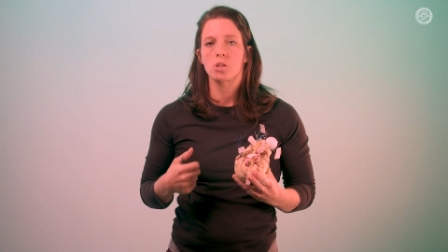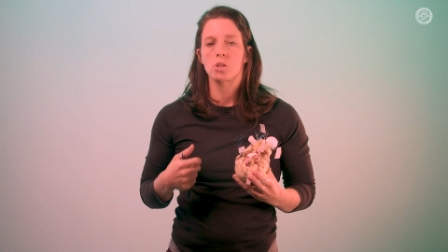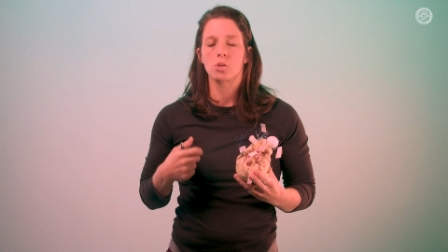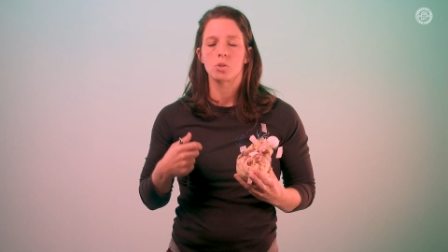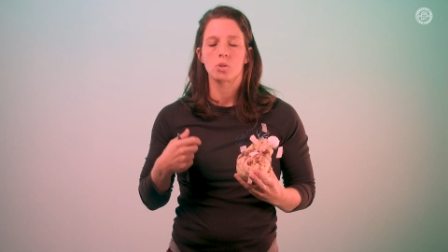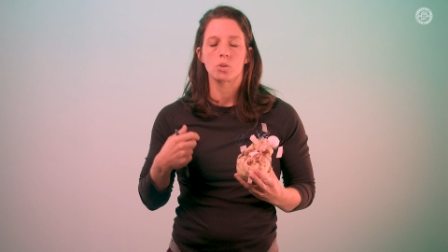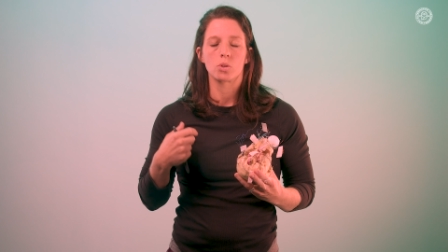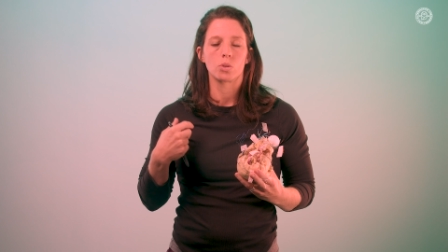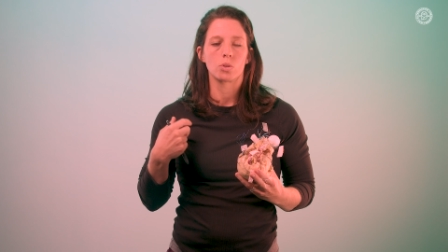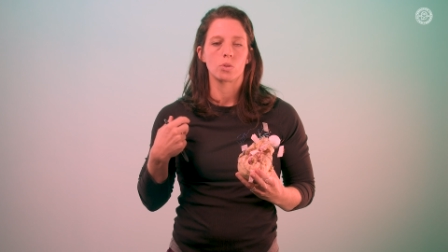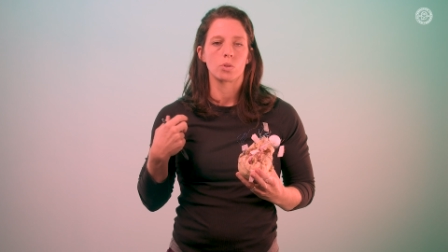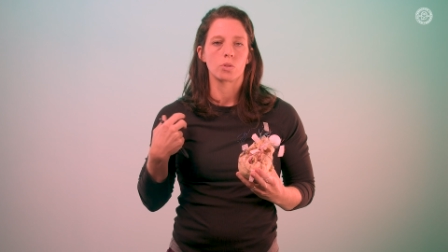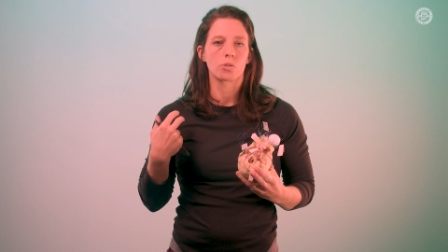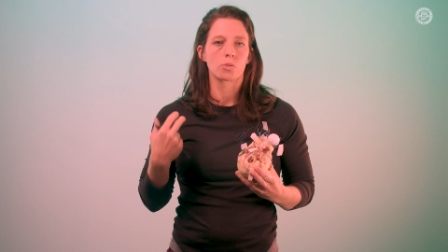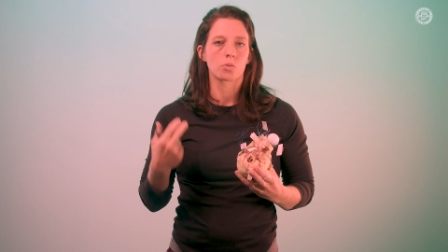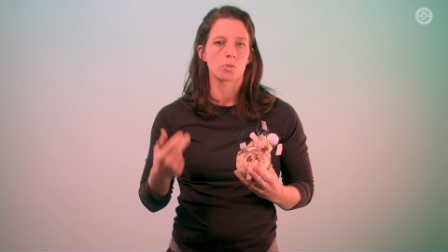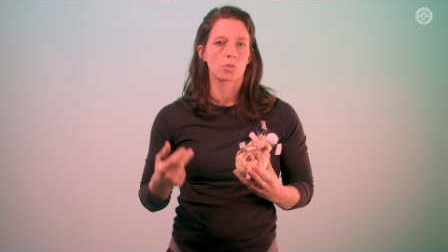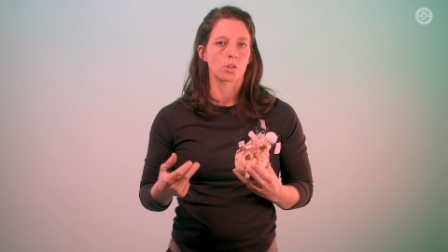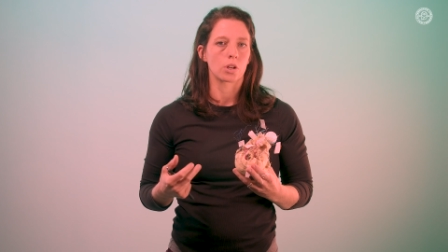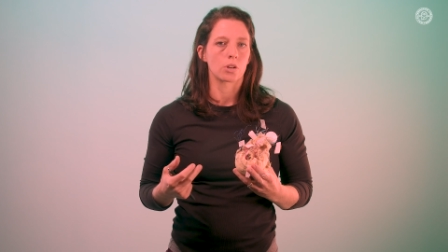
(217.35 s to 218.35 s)
who
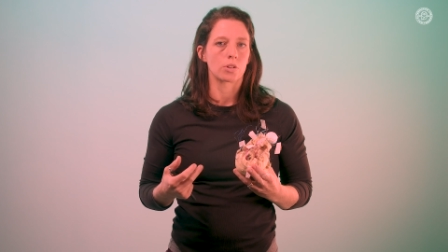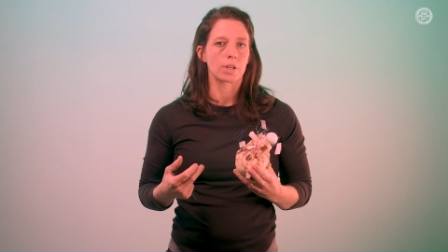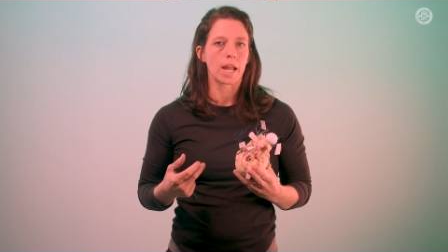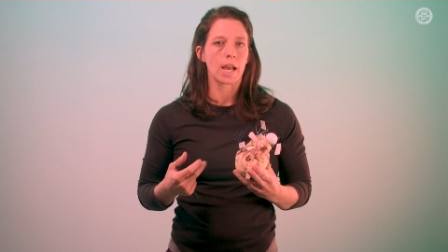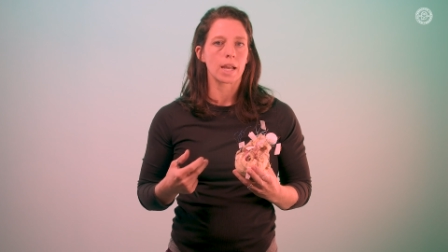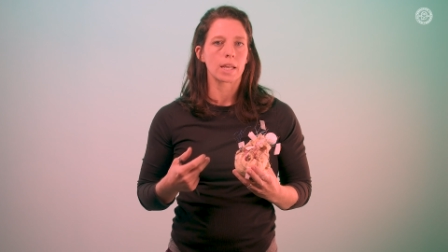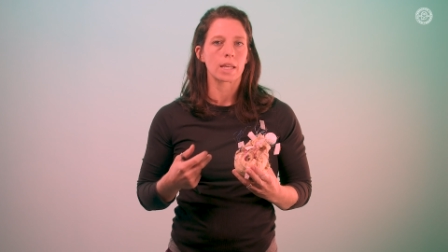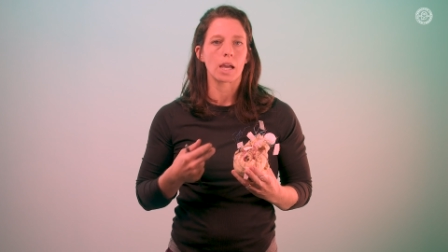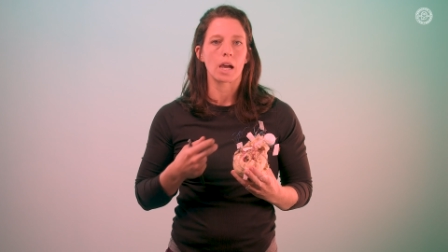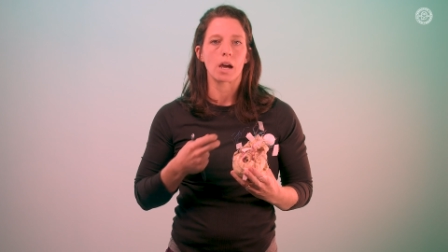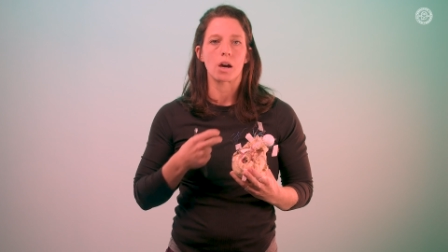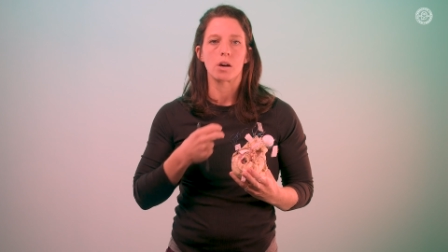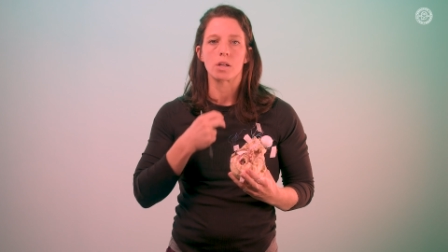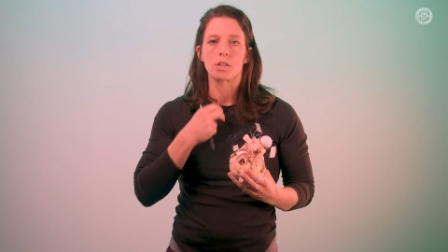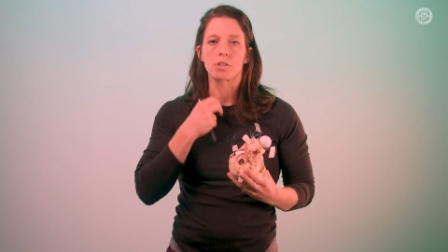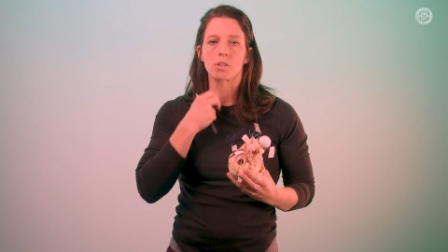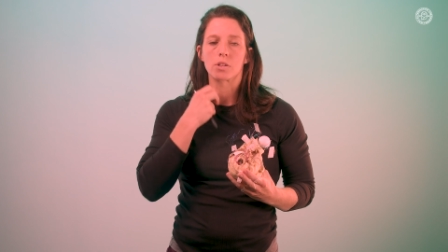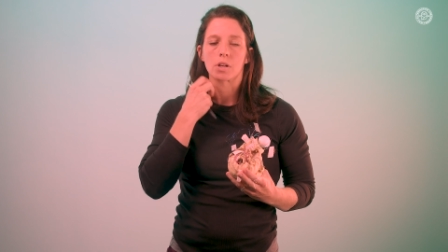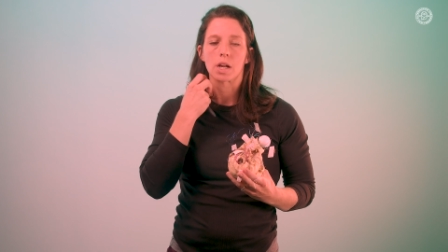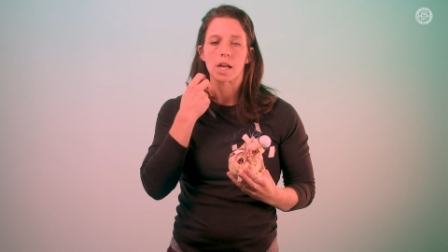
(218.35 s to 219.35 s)
threw their neck out
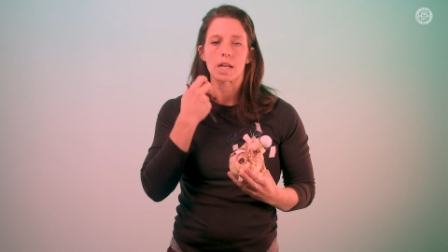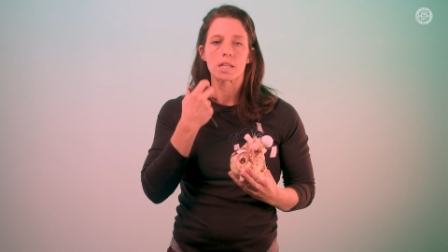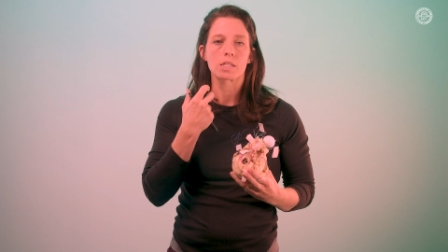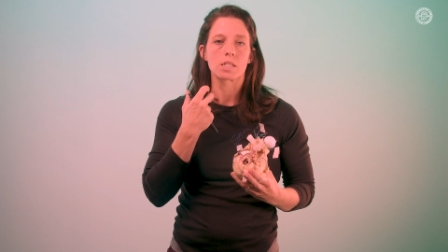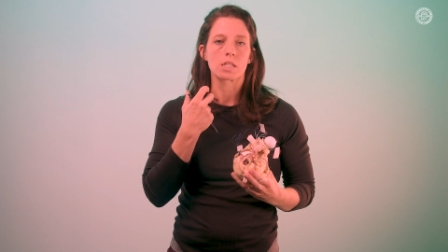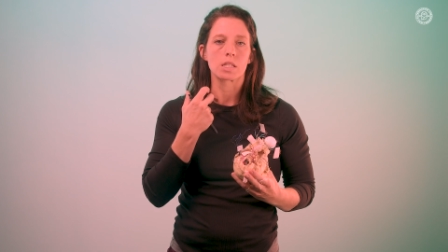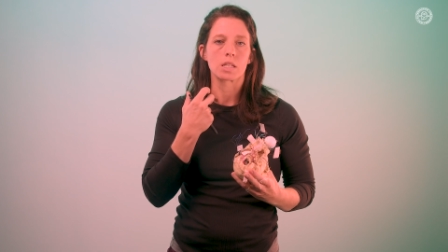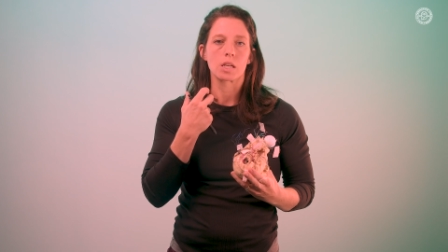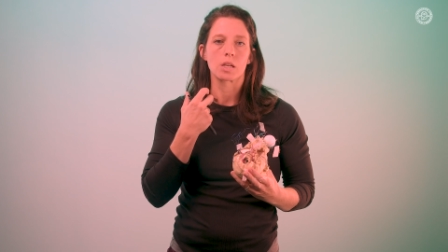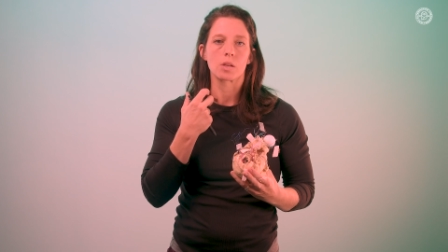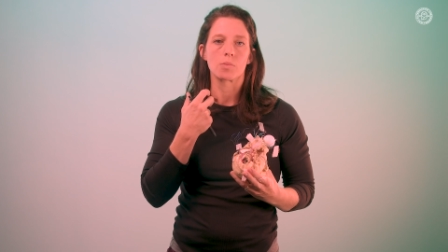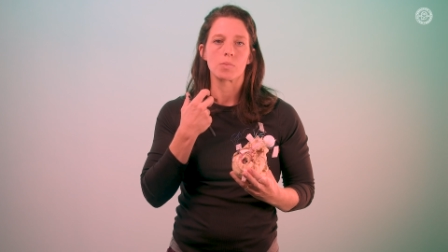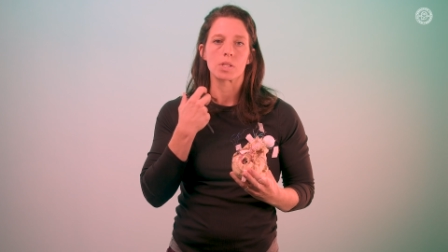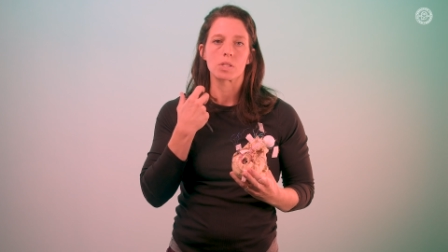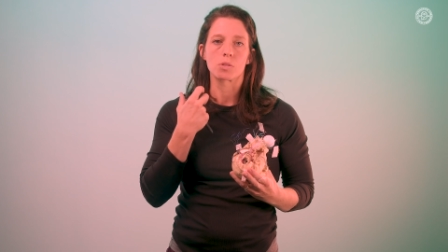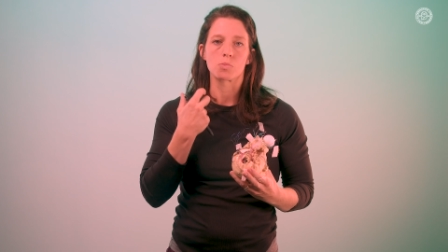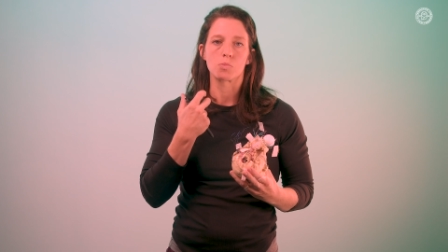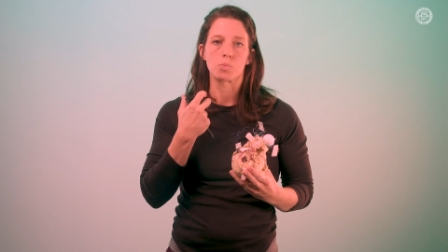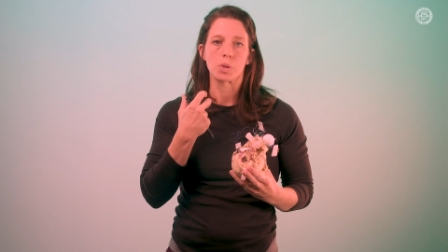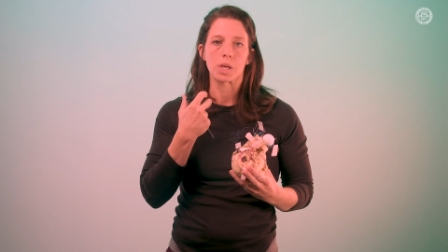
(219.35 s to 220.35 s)
and their SCM
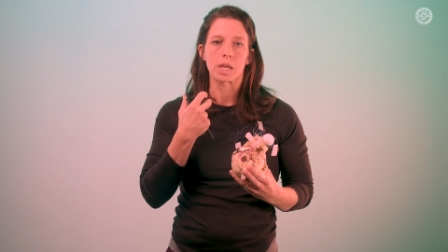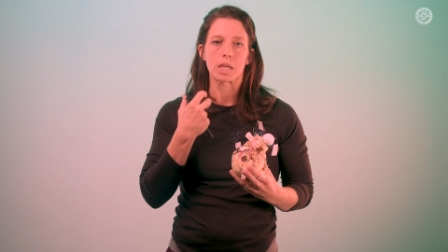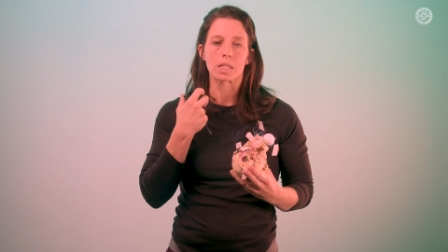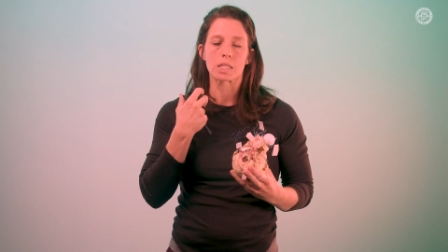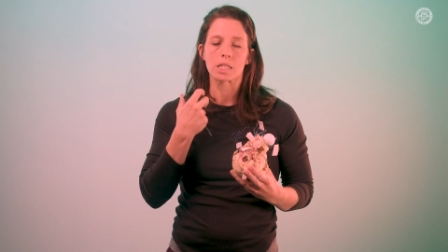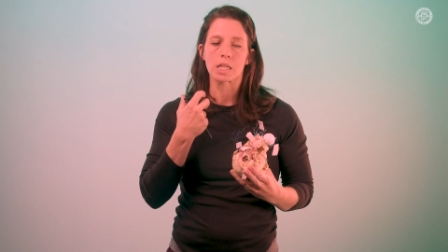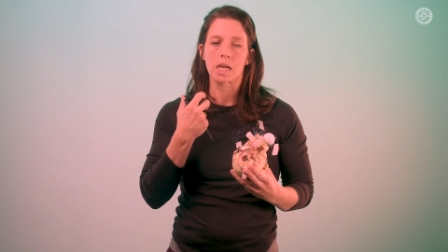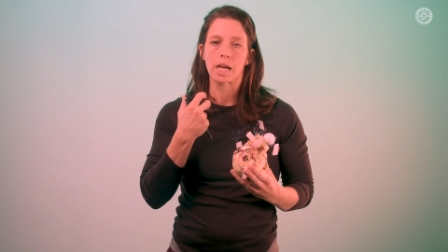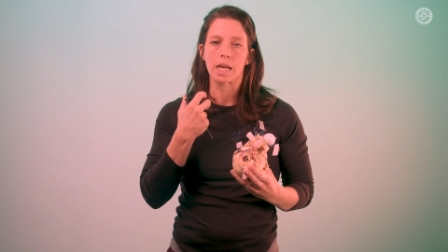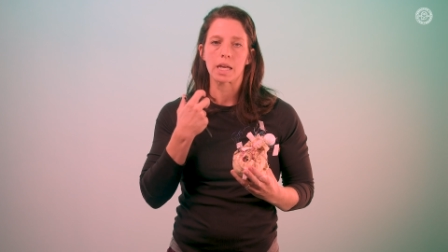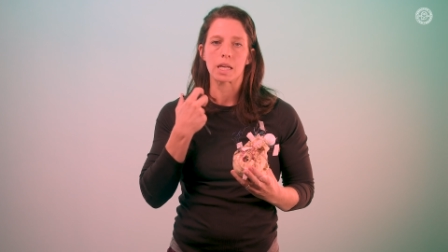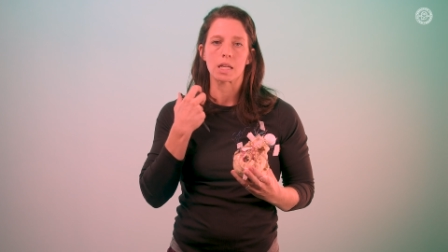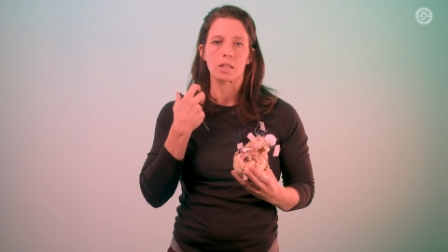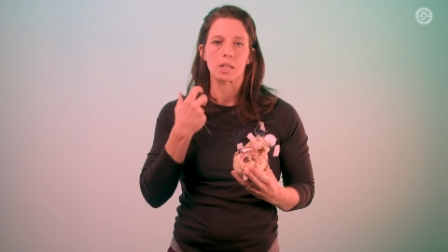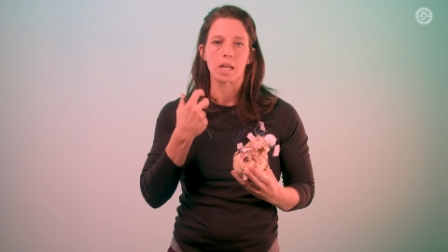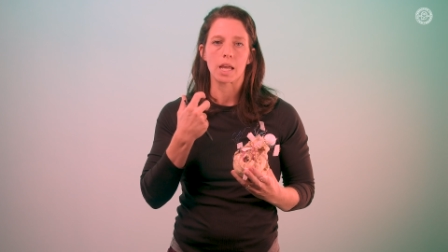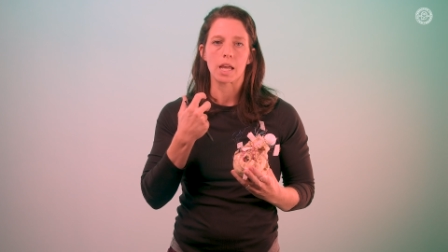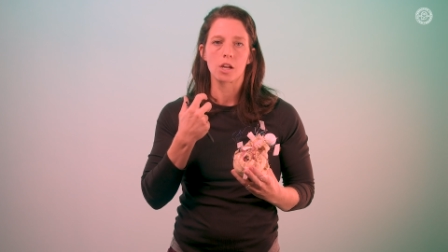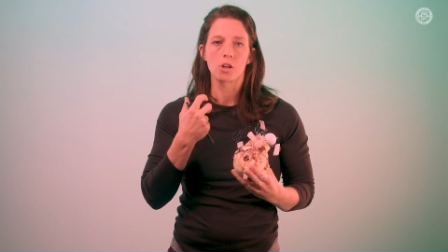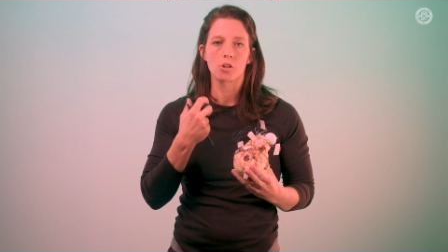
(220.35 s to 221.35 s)
is big, tight,
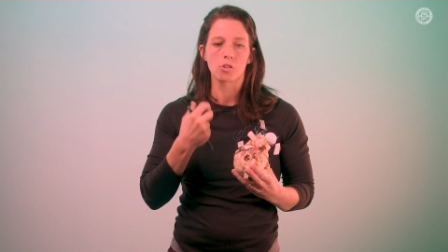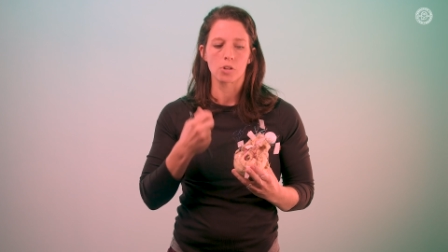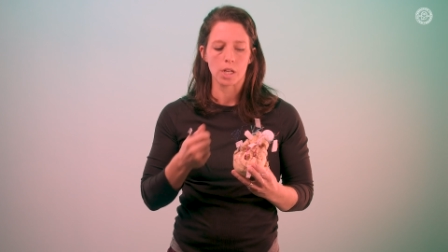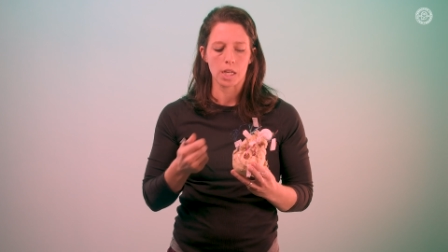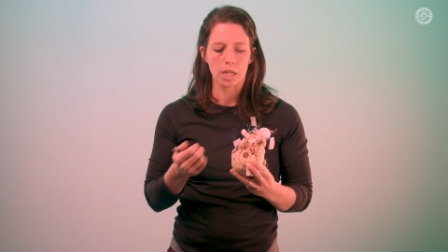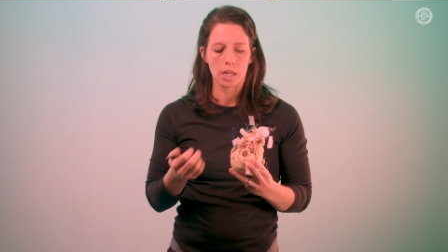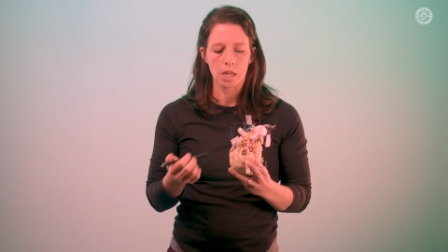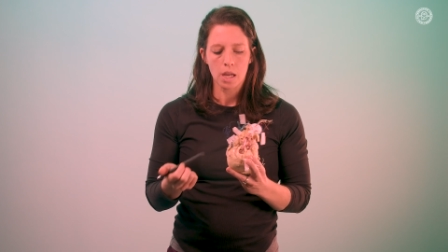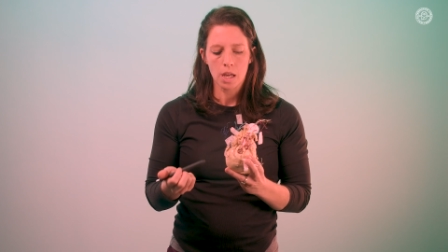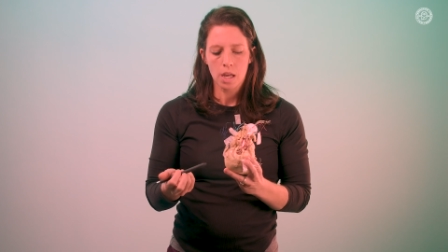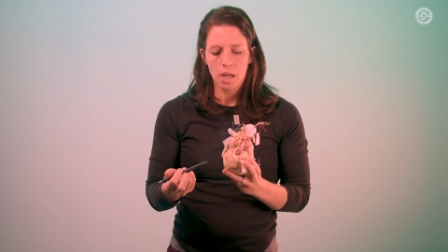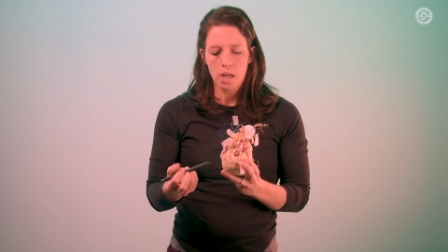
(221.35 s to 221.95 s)
and angry,